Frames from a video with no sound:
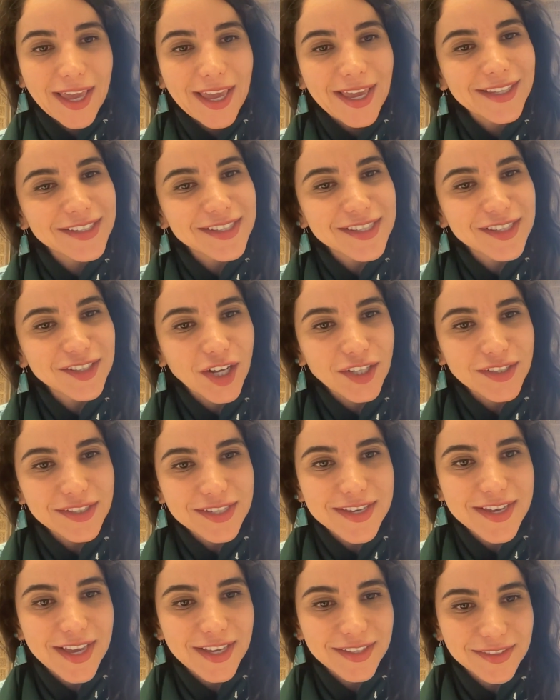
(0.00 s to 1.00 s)
It's not
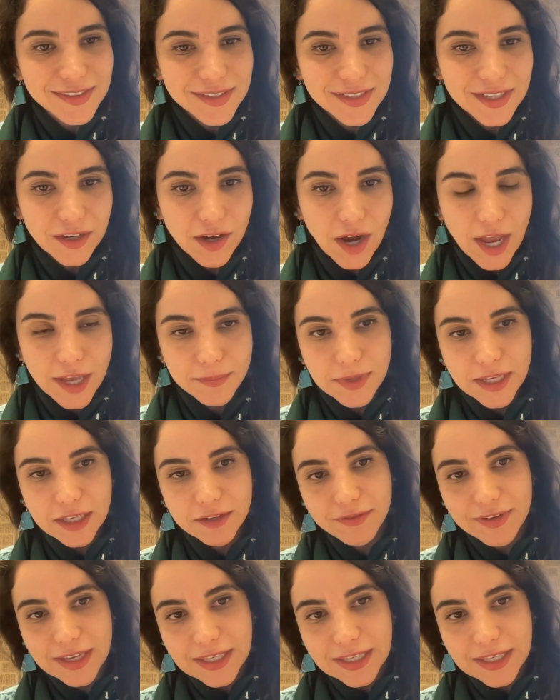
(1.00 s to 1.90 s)
yet there. I mean,